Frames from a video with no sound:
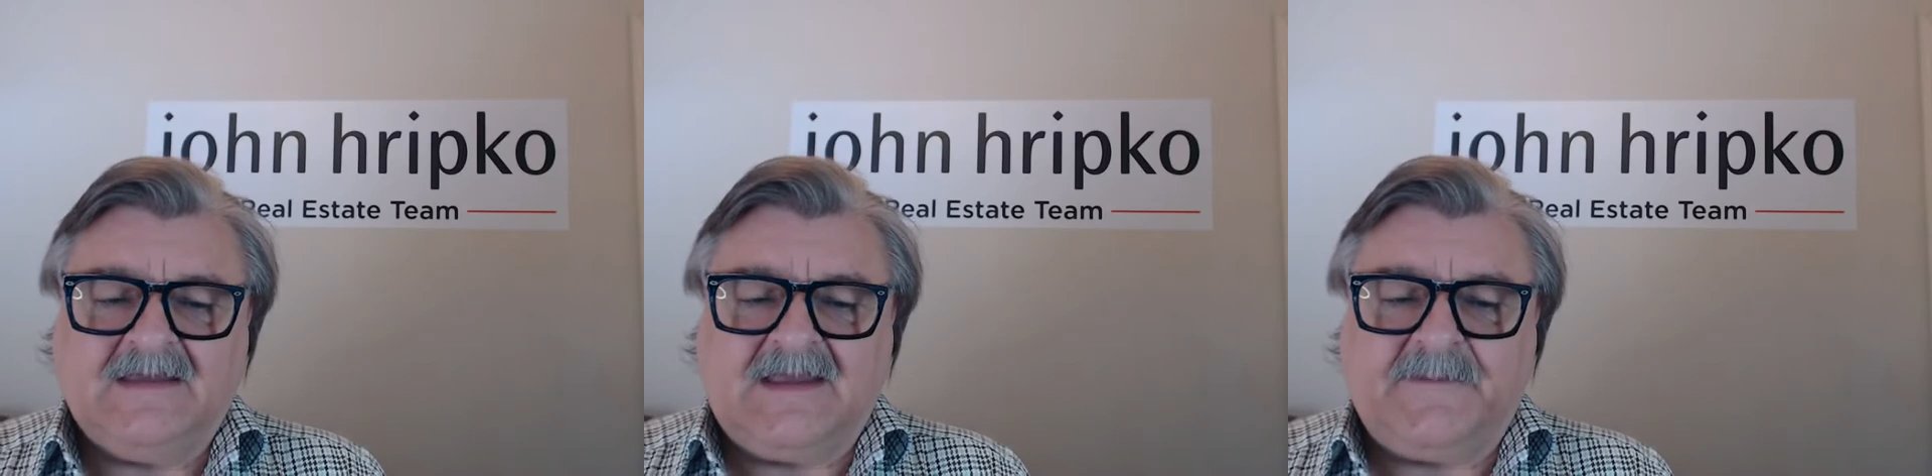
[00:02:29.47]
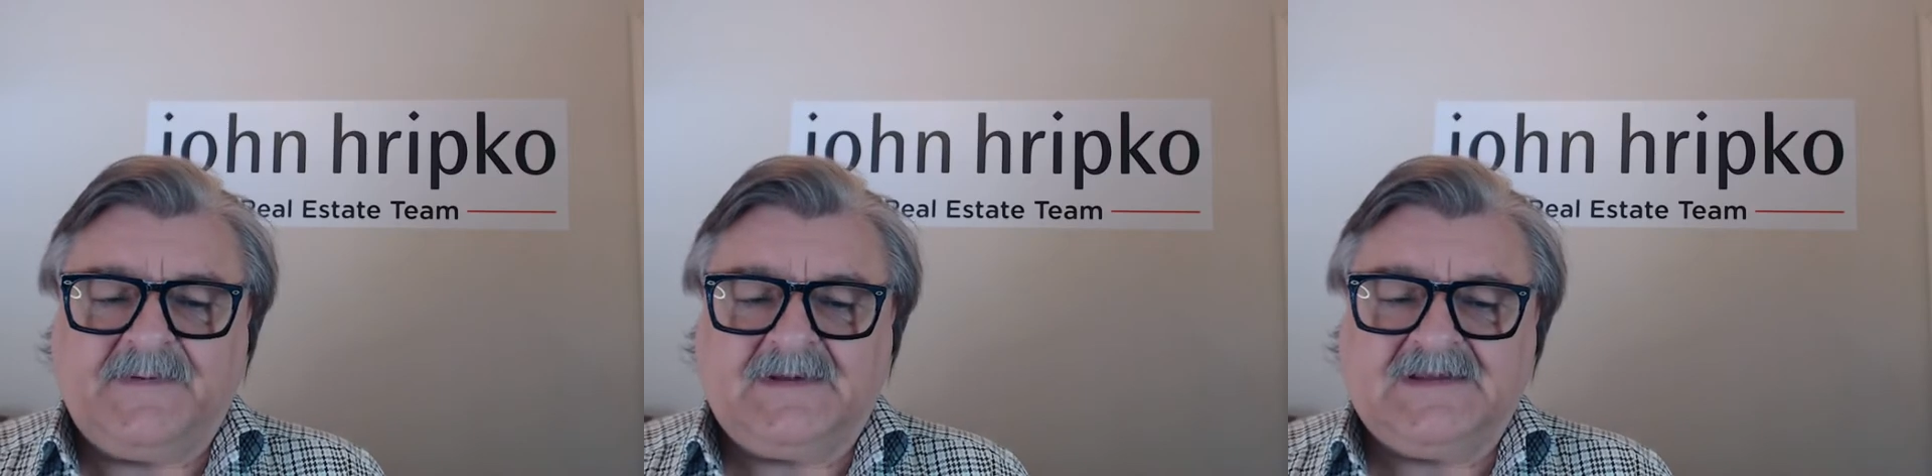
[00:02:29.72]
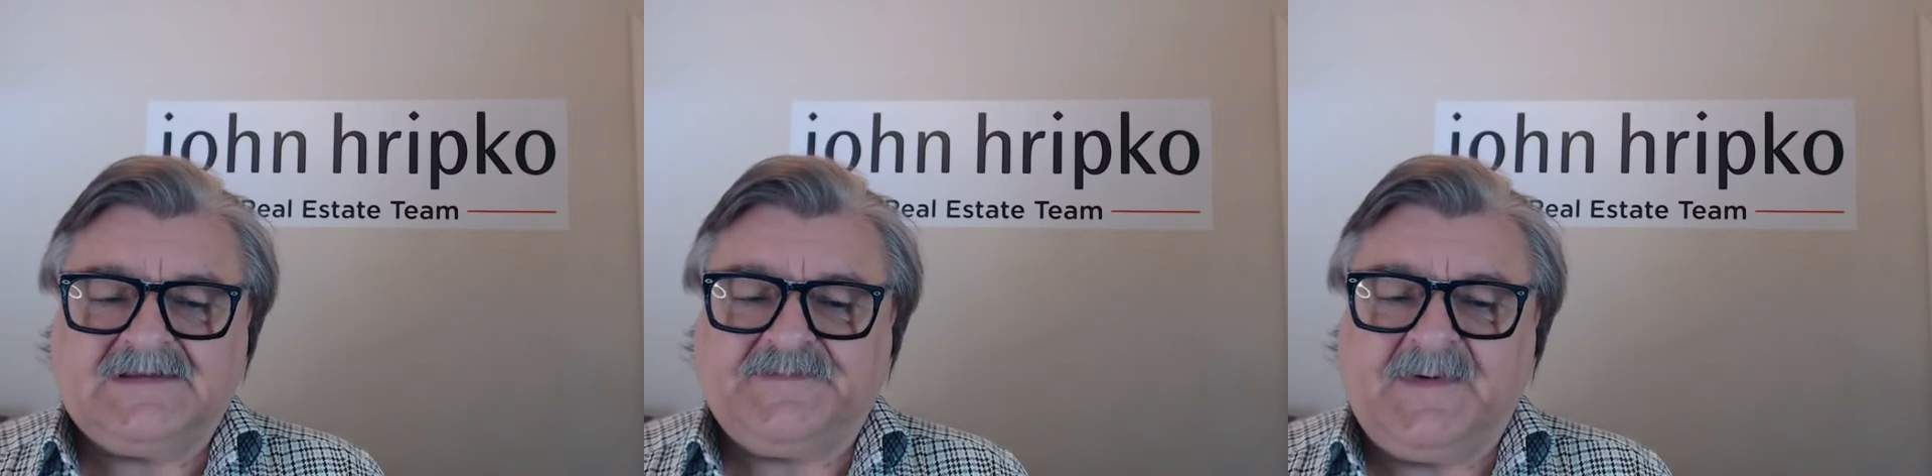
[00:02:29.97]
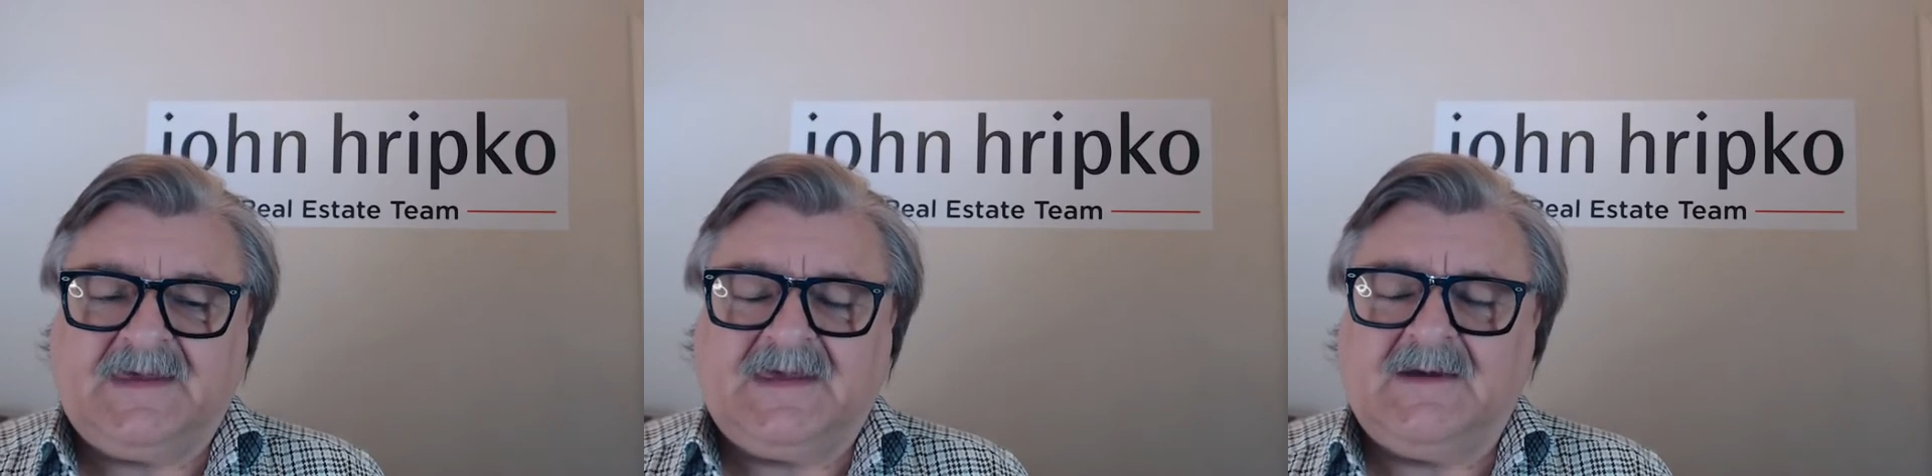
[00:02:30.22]
Typically
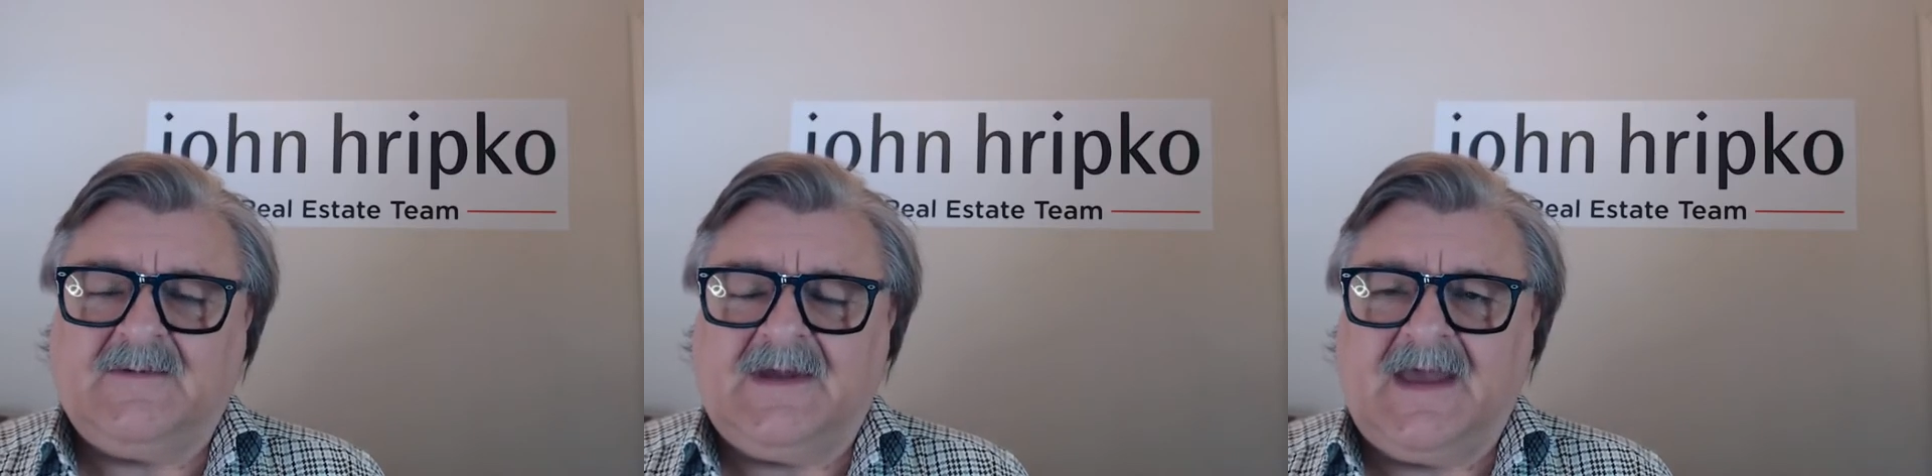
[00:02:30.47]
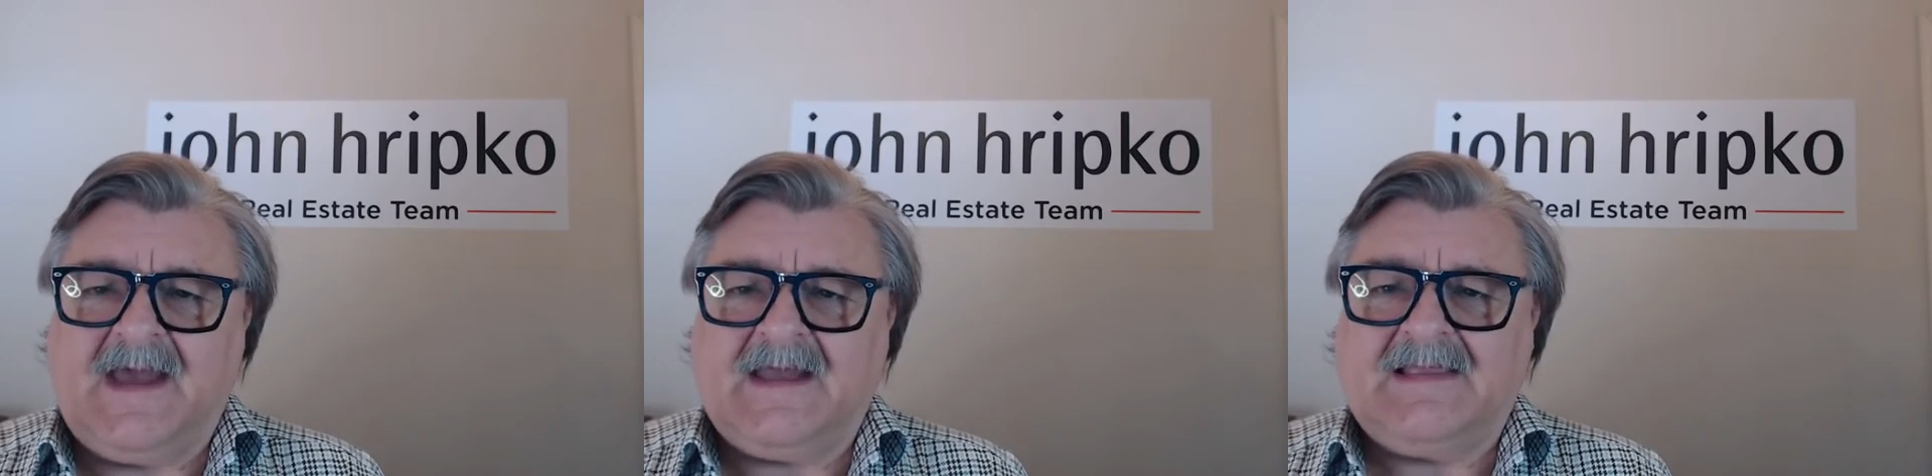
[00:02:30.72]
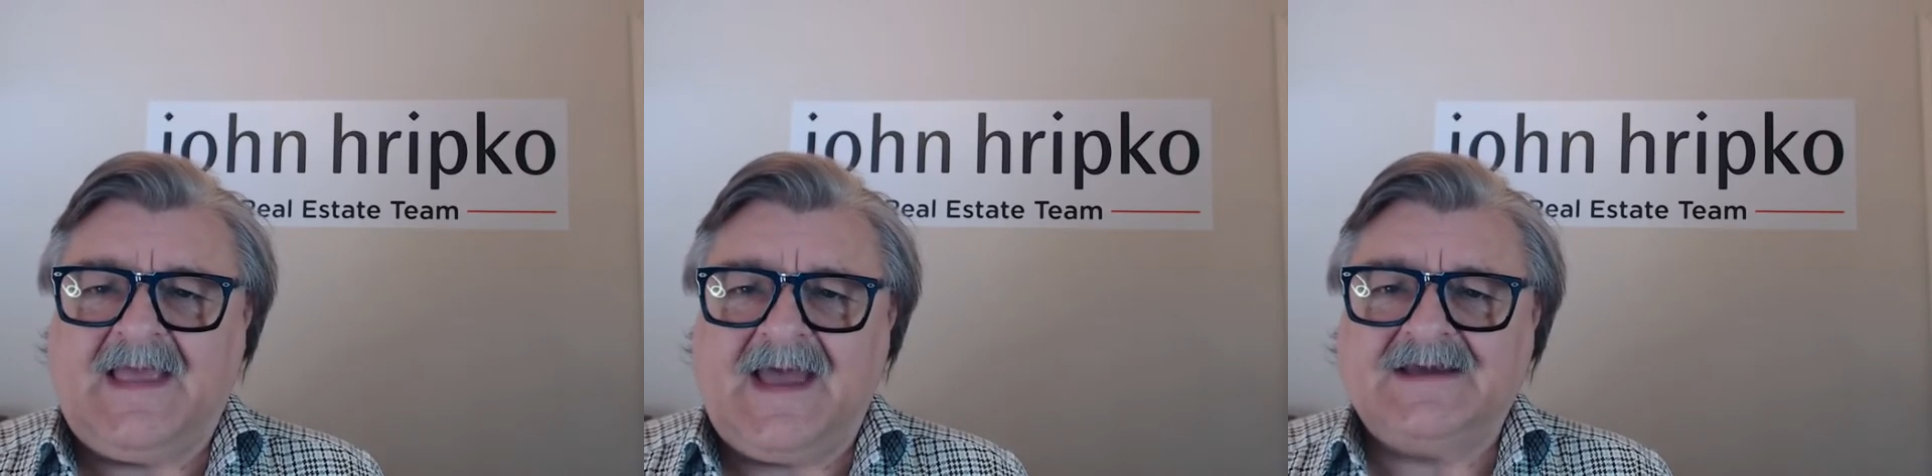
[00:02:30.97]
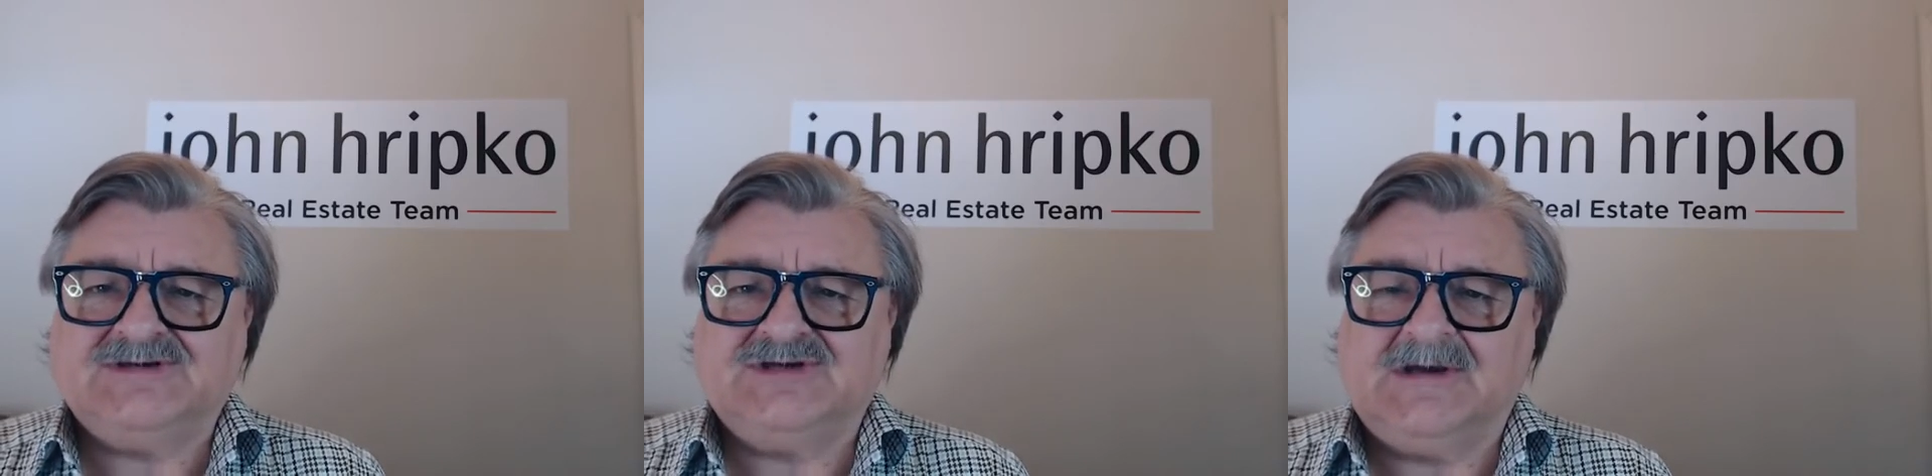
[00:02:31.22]
speaking, we had
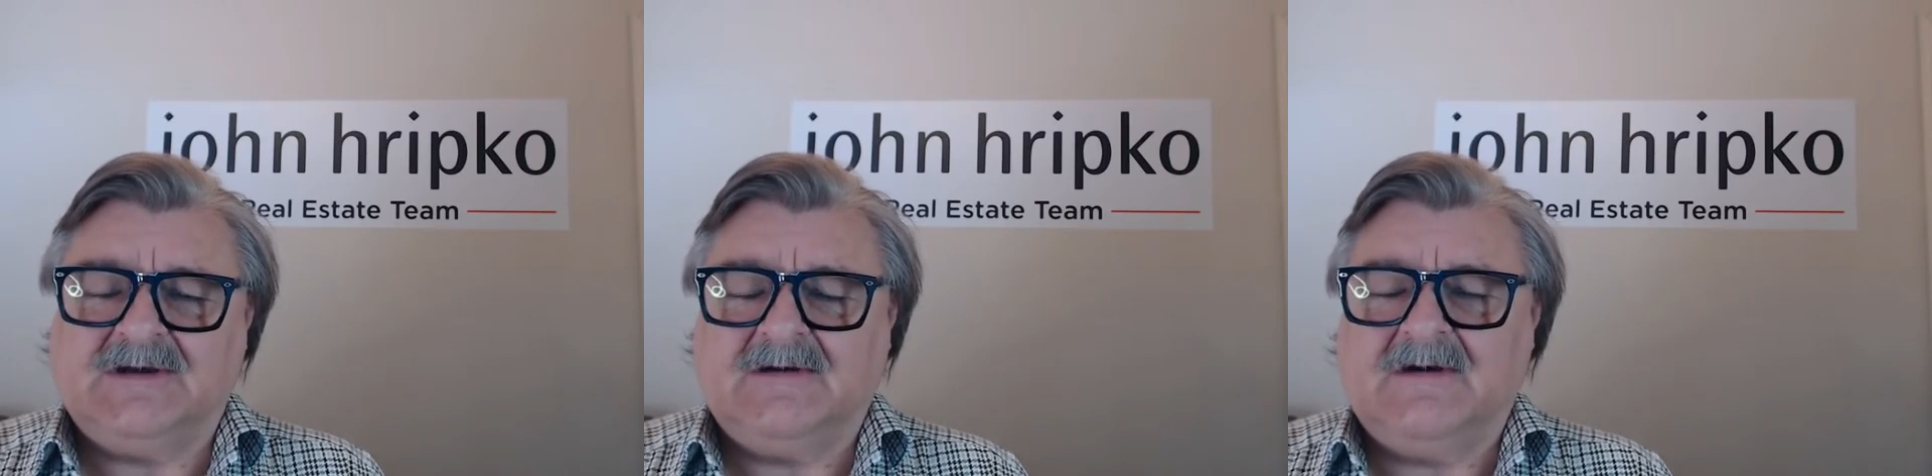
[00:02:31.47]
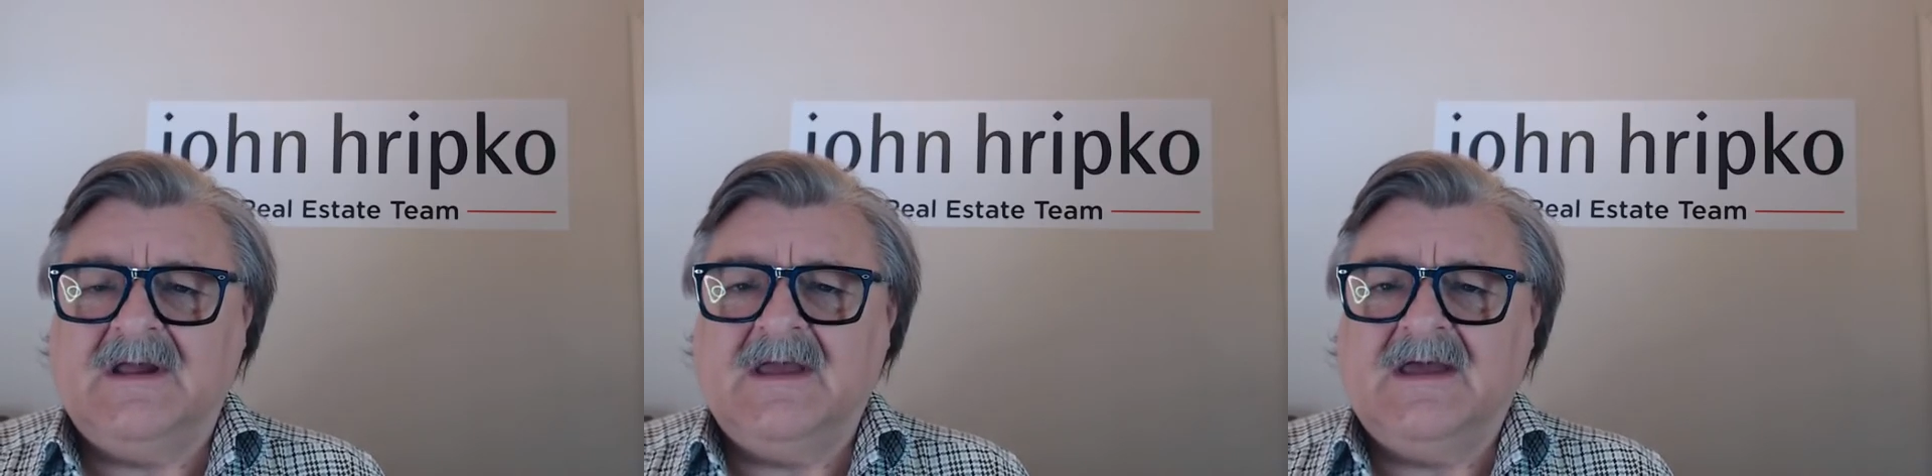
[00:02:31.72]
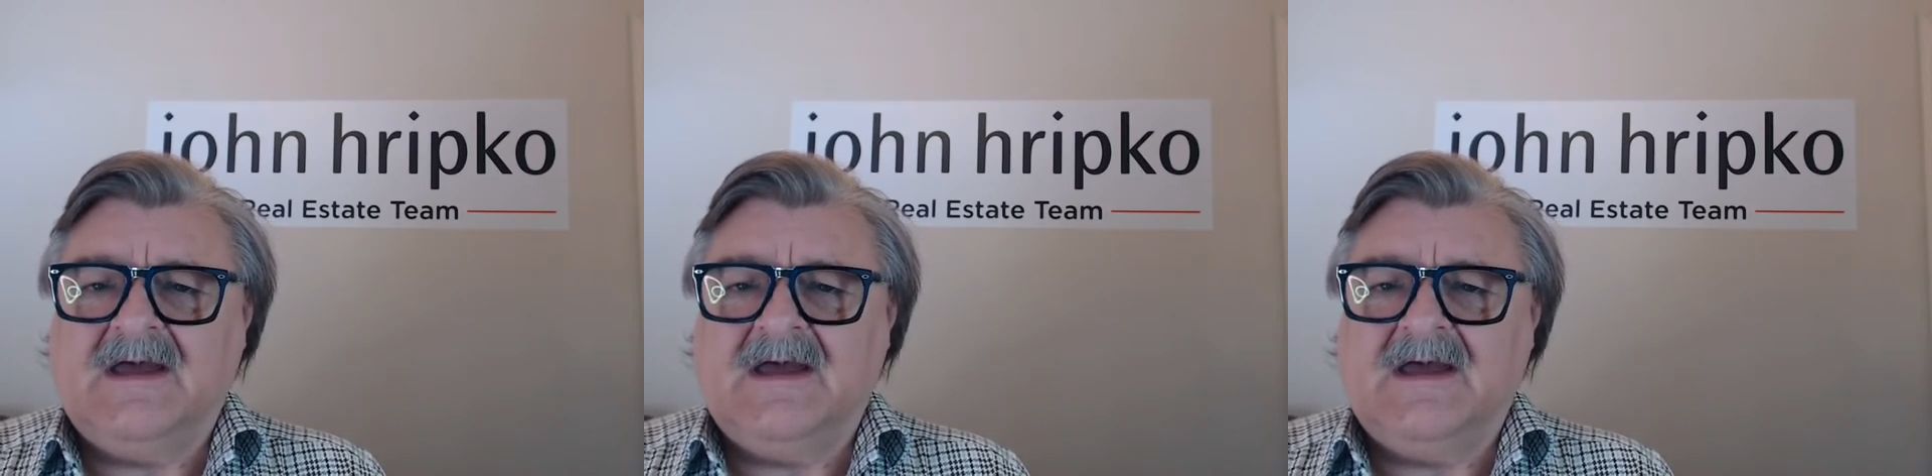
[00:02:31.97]
last year